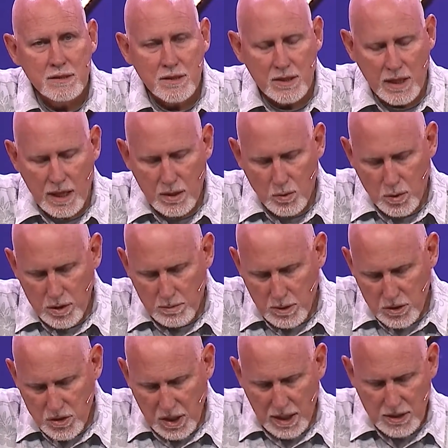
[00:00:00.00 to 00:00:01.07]
Today, we're the
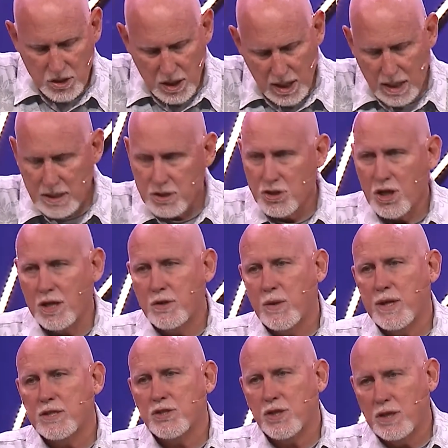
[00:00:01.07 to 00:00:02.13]
most educated
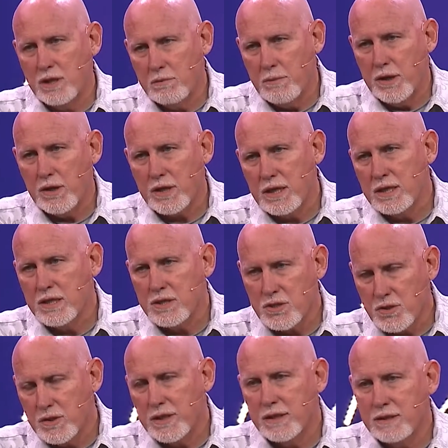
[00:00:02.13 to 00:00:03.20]
generation in American
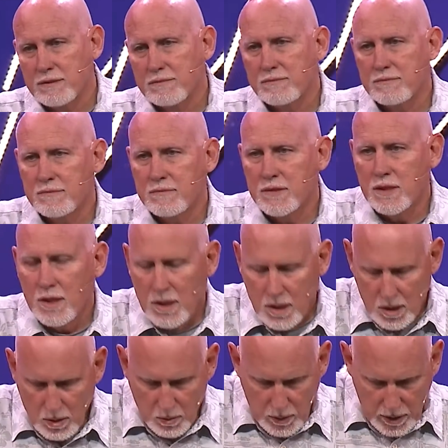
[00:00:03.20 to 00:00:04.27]
history.
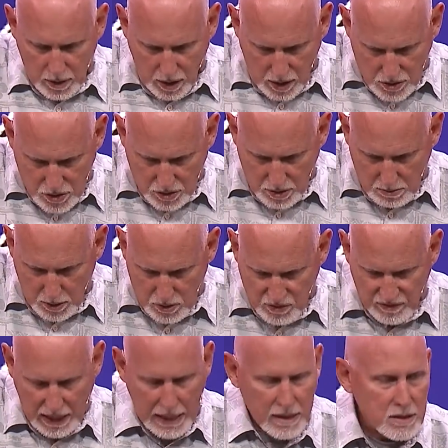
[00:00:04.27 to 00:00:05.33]
We are also the most
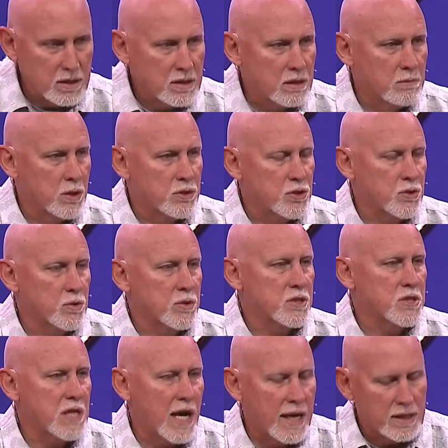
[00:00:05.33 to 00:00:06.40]
violent, the most
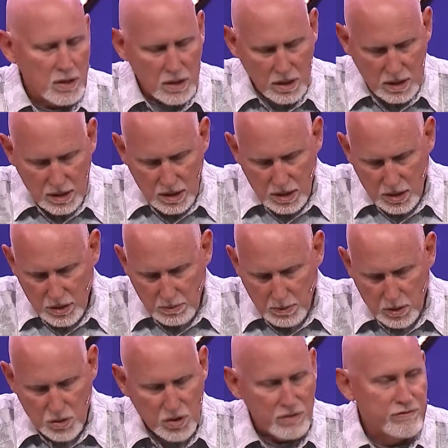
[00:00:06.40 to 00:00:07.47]
suicidal, the
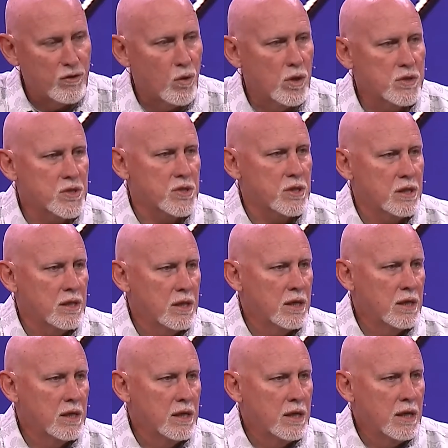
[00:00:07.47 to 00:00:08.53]
most divorced,
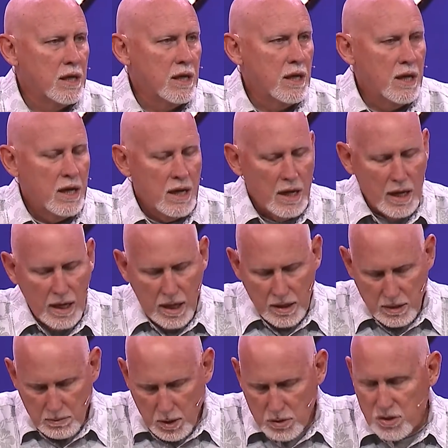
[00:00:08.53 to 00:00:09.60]

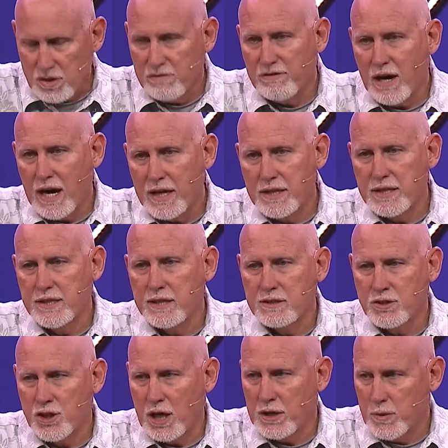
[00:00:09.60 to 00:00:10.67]
and the most divided
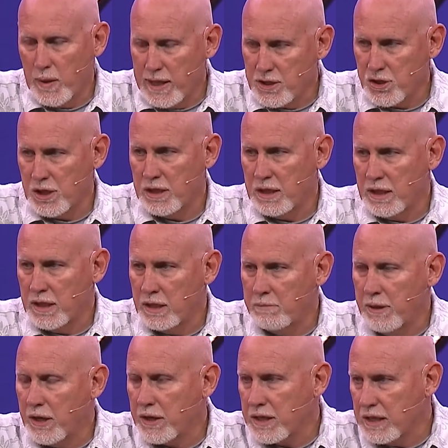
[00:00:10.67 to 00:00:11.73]
generation in
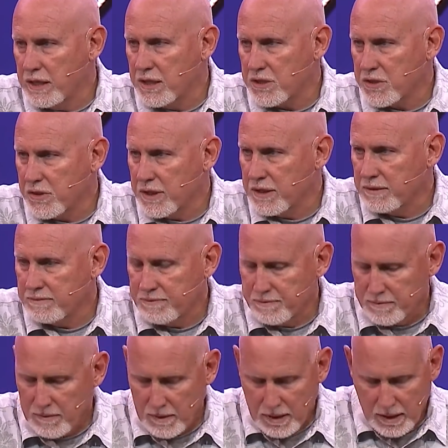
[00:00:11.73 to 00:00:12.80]
American history.
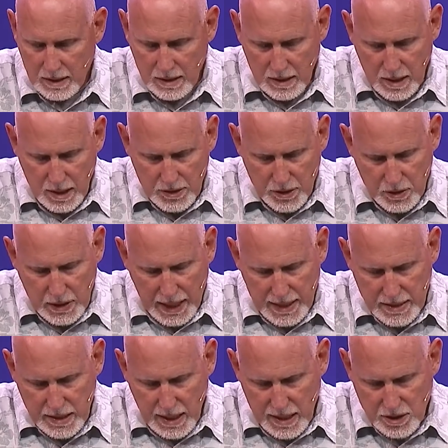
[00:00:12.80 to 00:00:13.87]
The
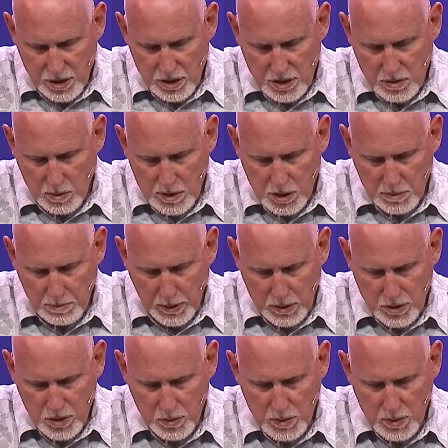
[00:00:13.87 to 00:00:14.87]
United Nations was supposed